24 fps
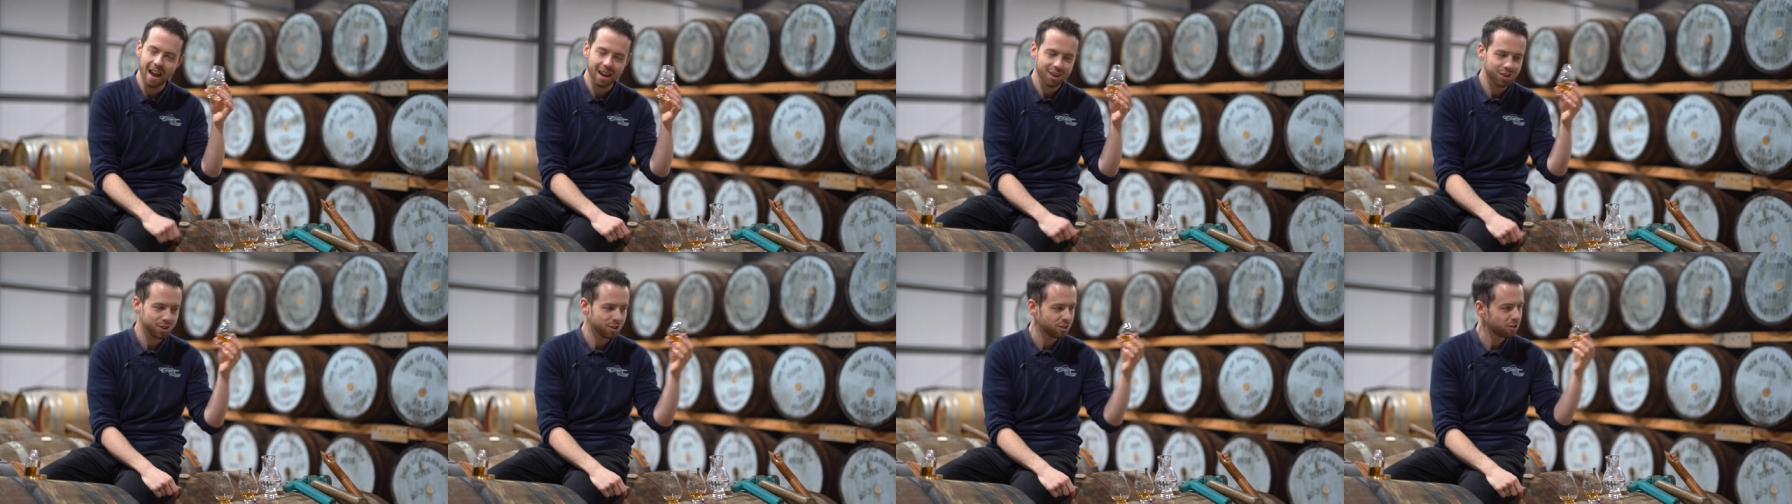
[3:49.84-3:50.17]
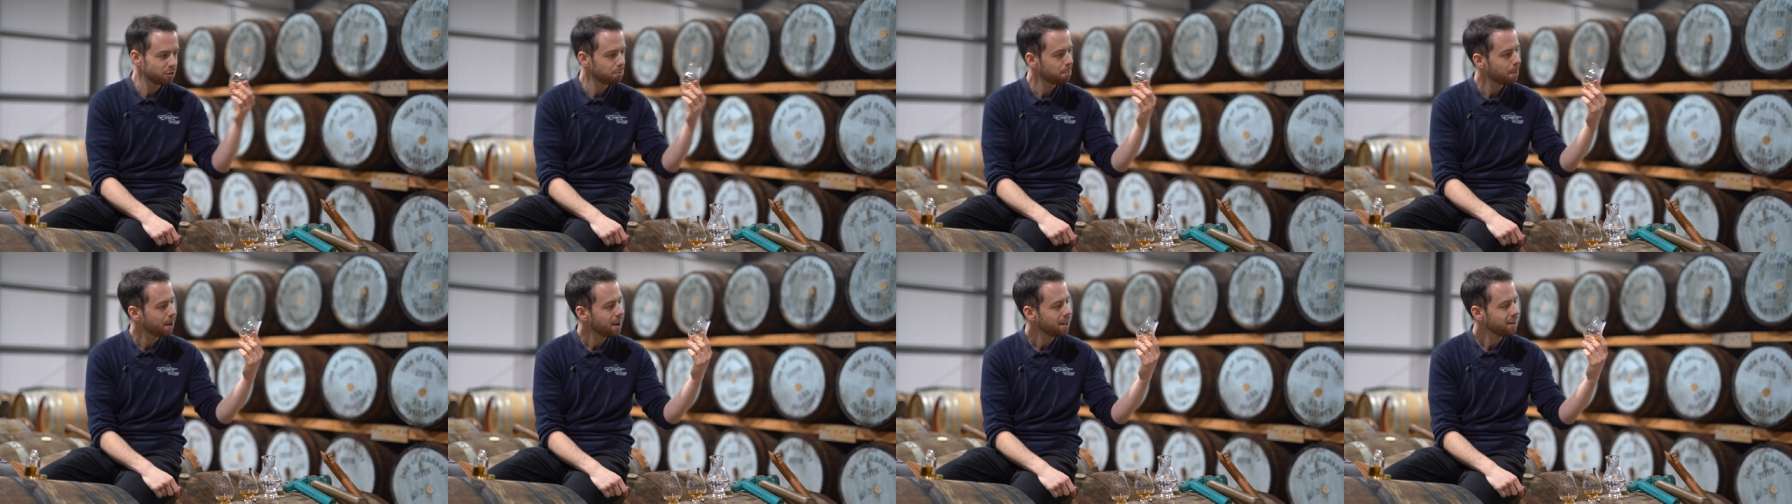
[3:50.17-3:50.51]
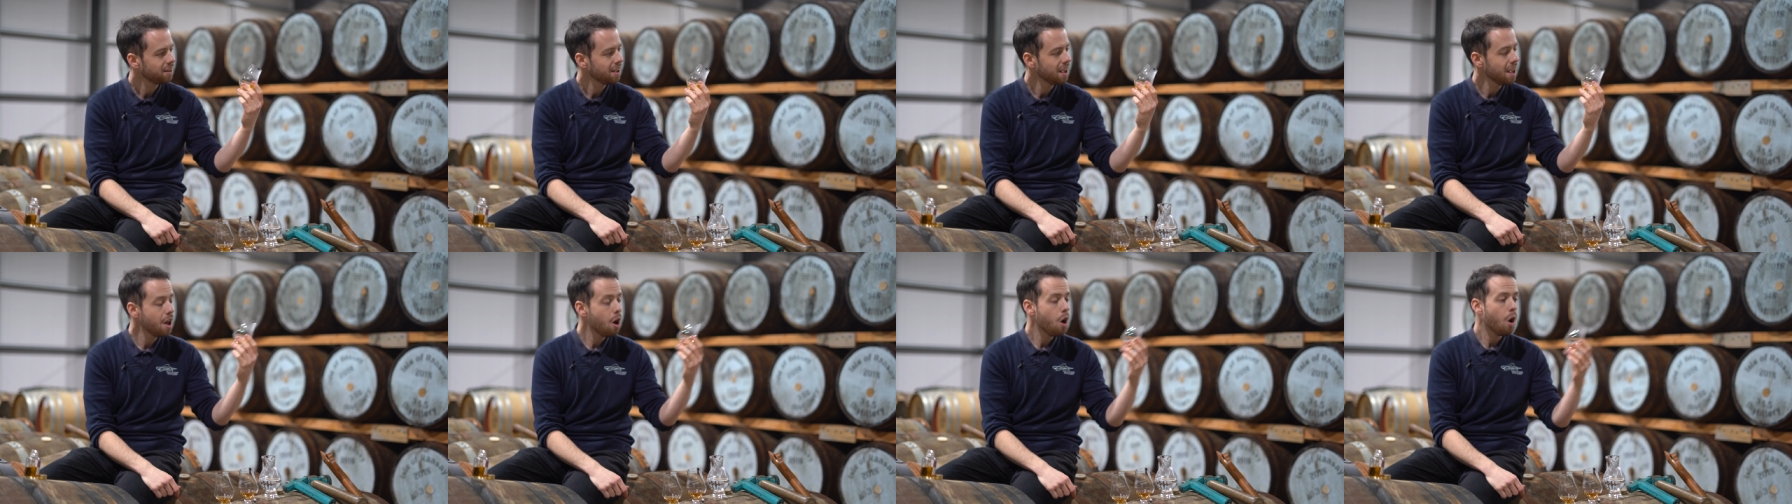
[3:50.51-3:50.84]
actual
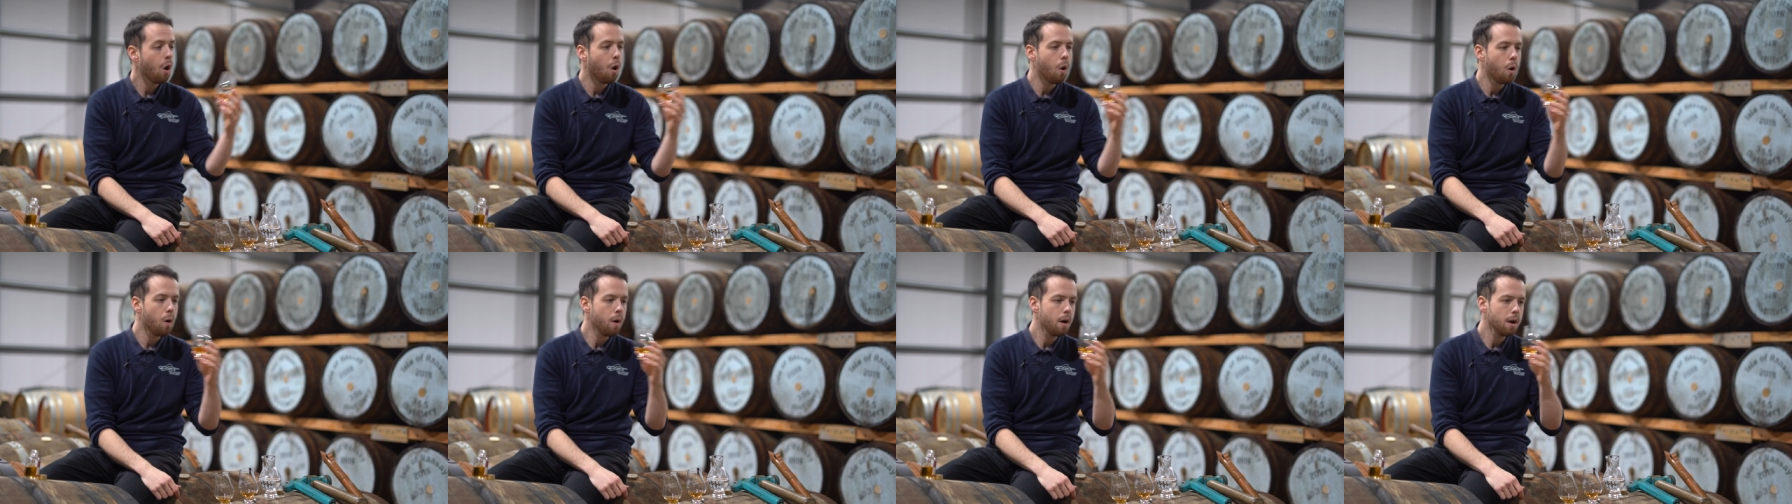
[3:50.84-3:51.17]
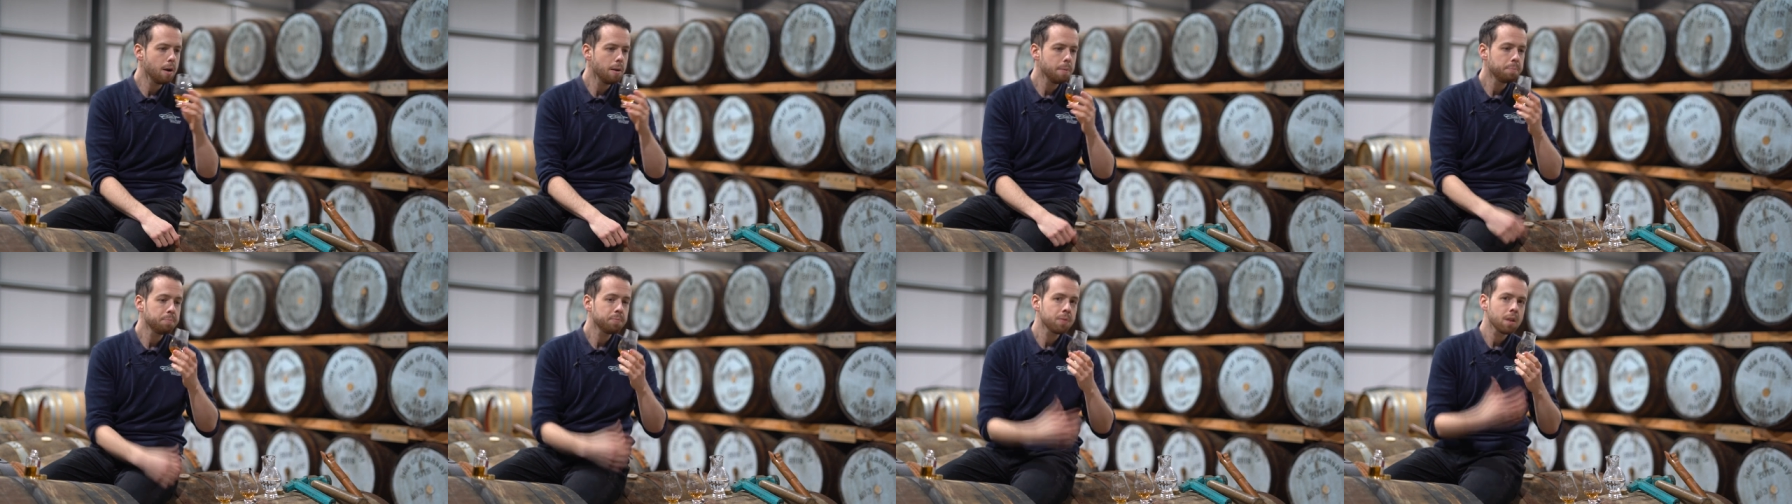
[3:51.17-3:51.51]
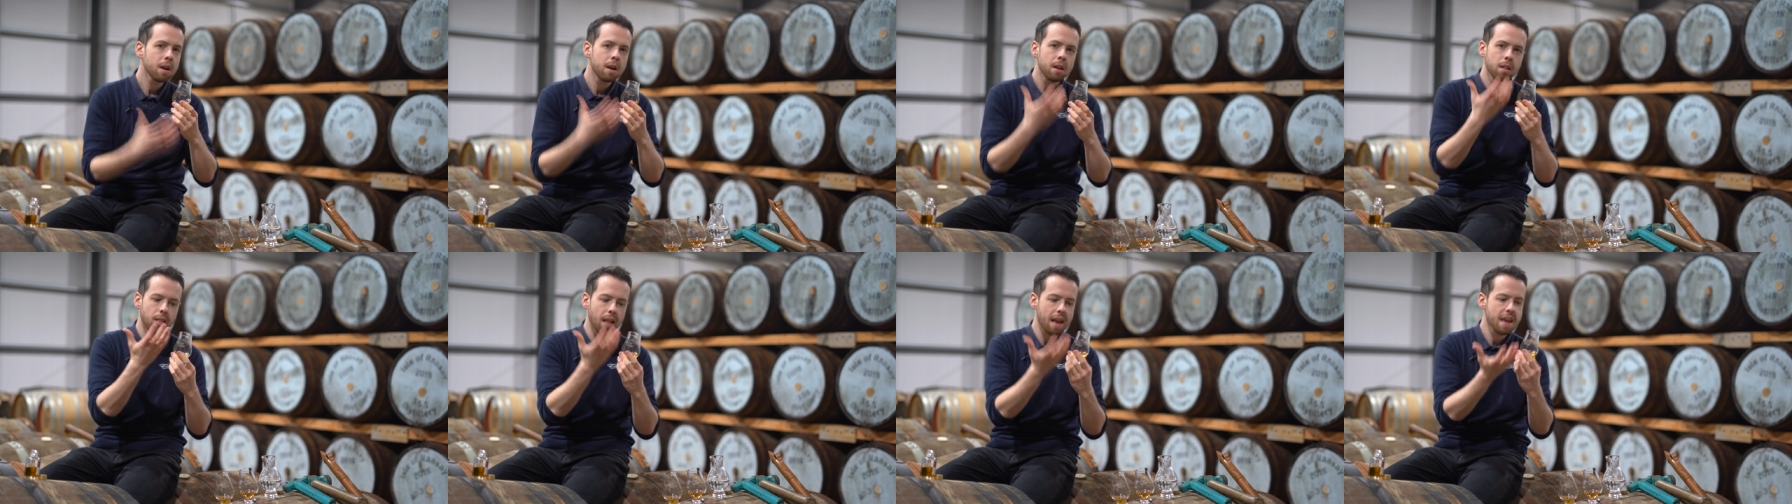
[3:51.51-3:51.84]
spirit. Or,
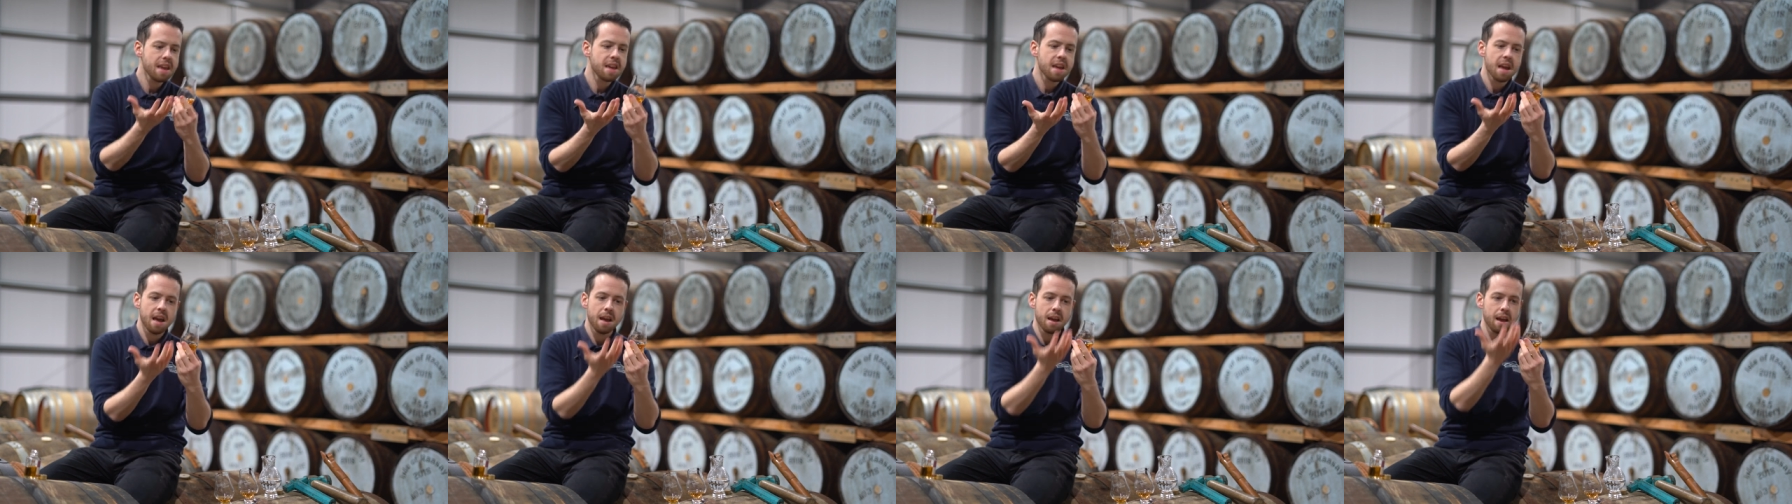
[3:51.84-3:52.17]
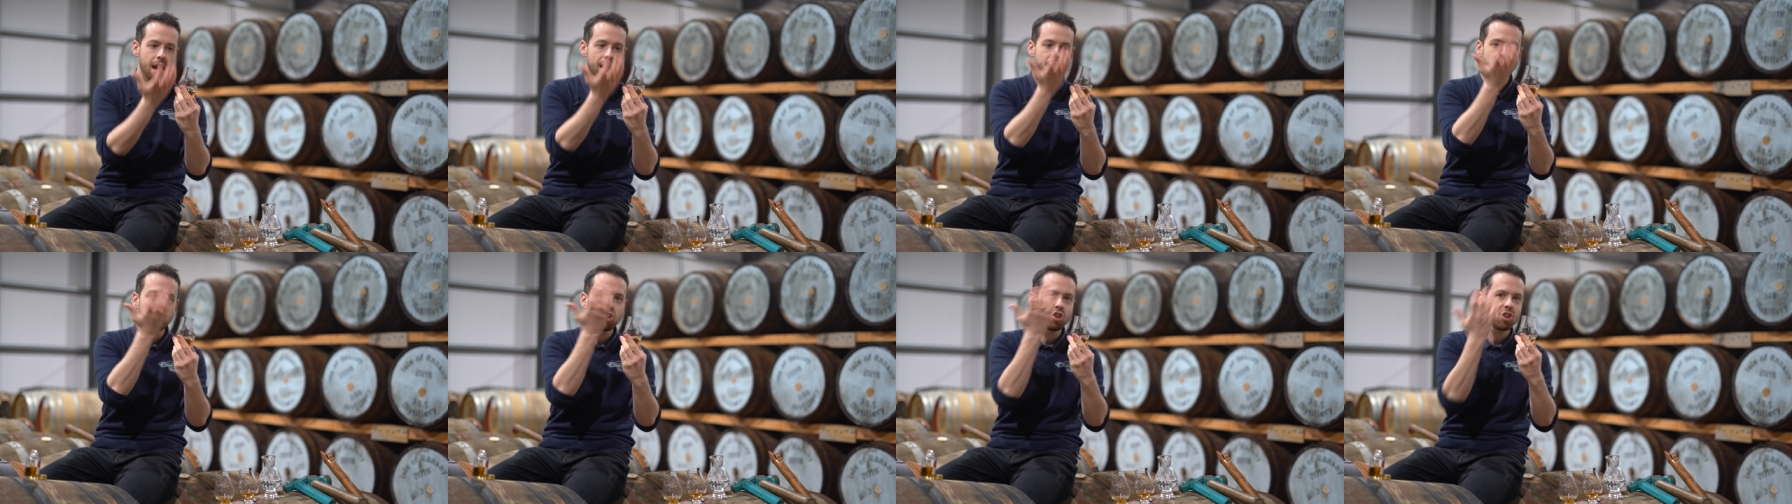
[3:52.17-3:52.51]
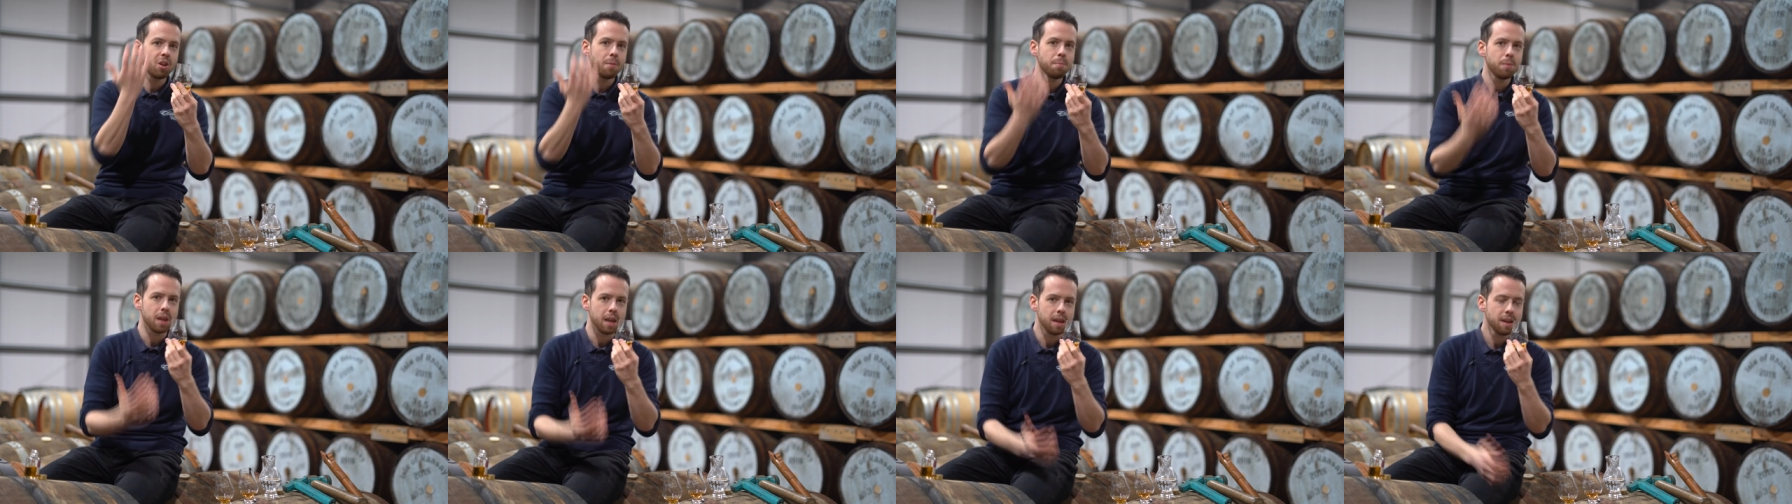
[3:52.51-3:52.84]
like a, a
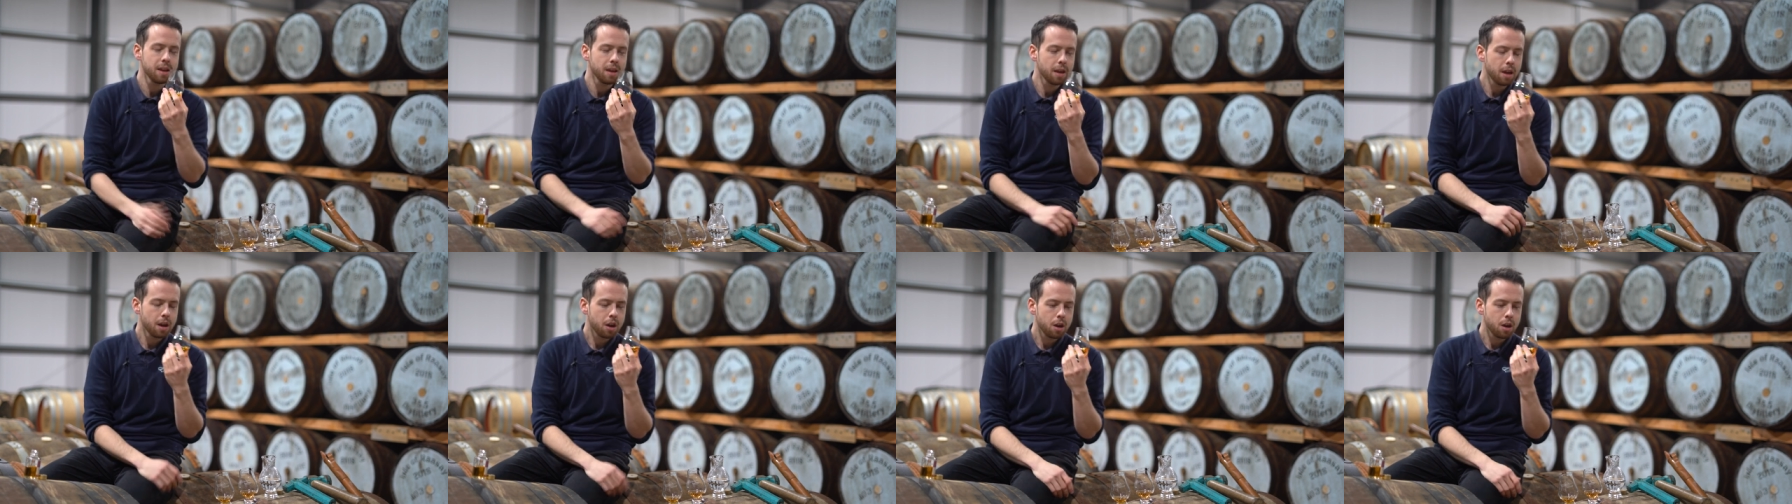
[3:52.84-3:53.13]
chimney,